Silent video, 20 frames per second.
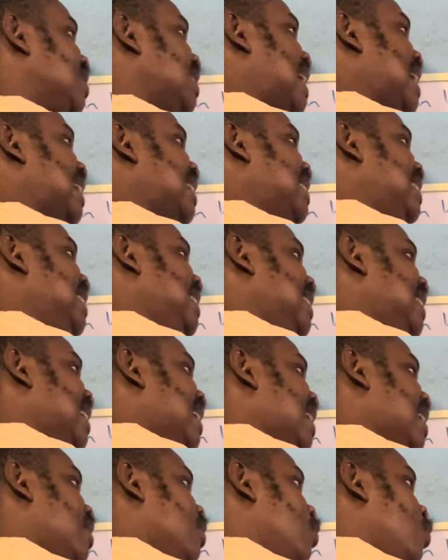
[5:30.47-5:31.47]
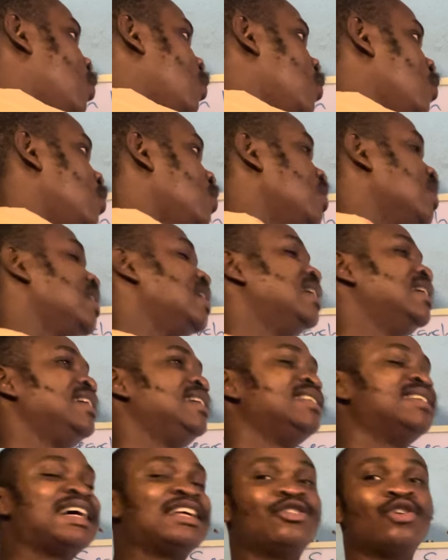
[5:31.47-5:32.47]
like D here, O
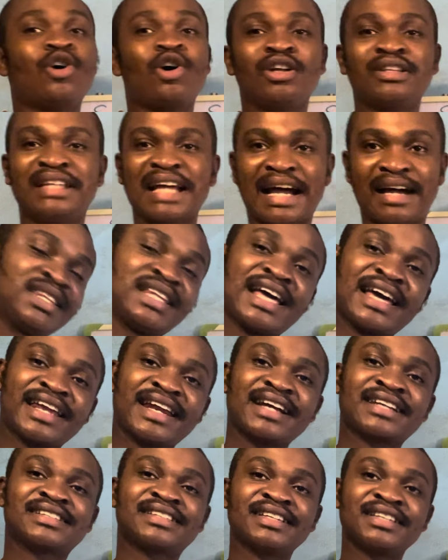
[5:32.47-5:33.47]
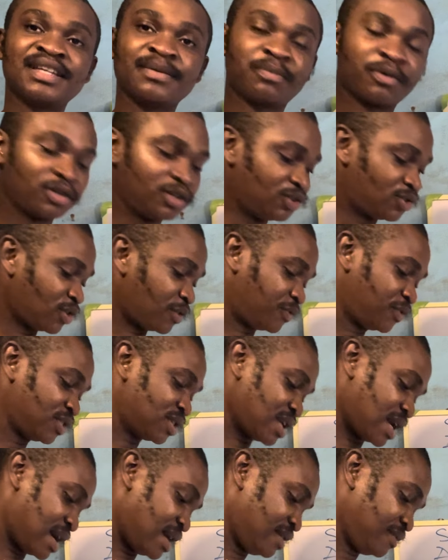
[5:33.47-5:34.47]
is an order directing the police
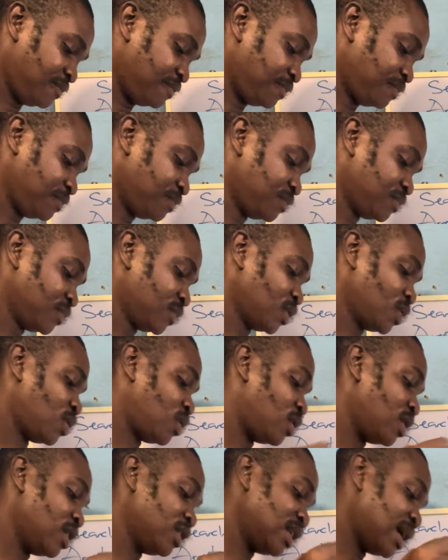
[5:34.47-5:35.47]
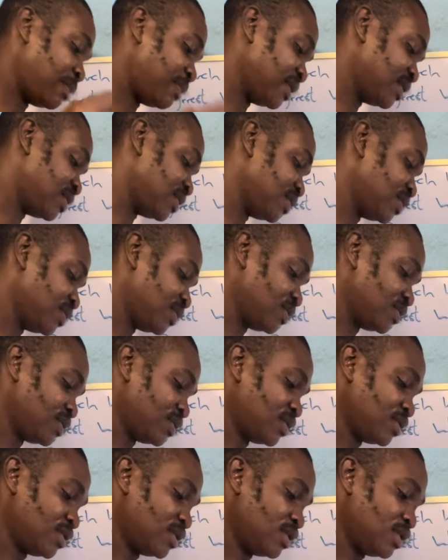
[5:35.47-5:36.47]
officer or other person
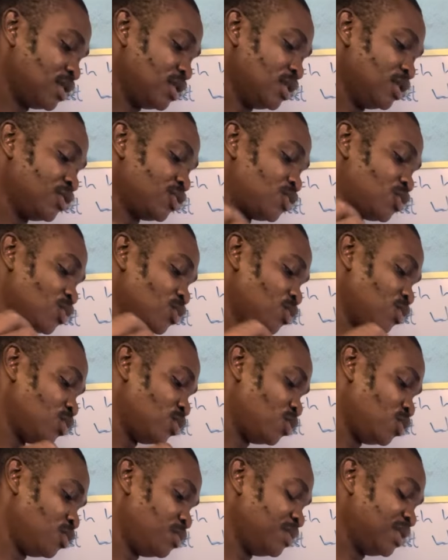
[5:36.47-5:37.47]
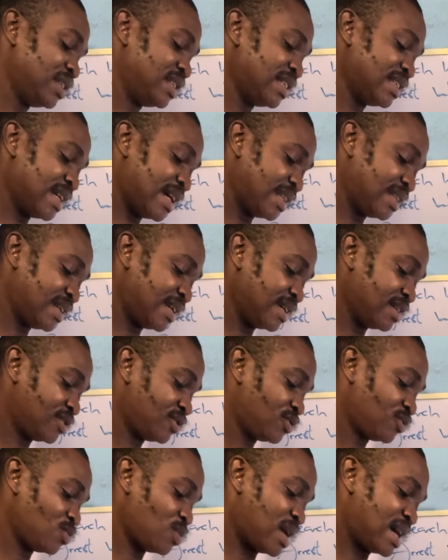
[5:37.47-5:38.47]
to whom it is
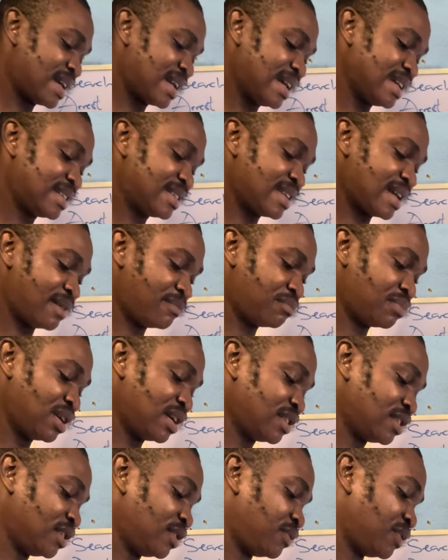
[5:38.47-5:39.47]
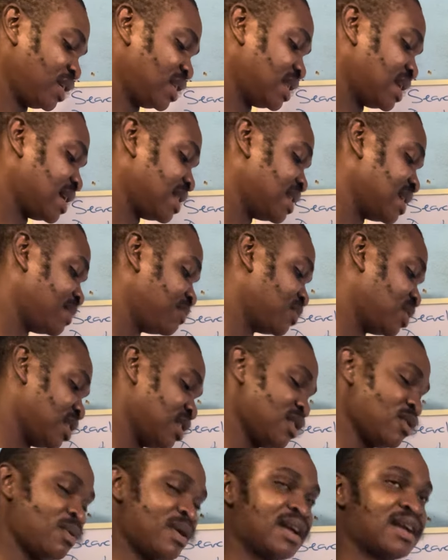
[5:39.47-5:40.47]
addressed to arrest and bring the defendant named in
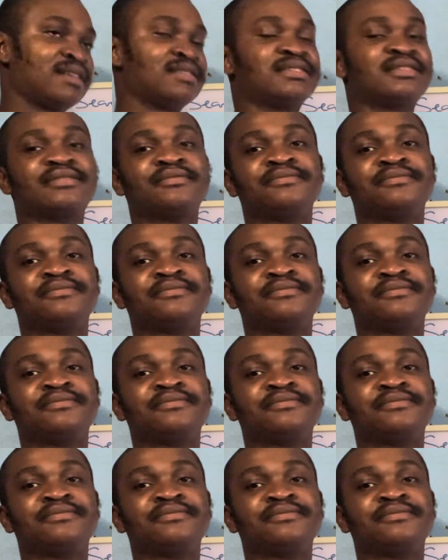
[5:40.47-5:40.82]
the warrant.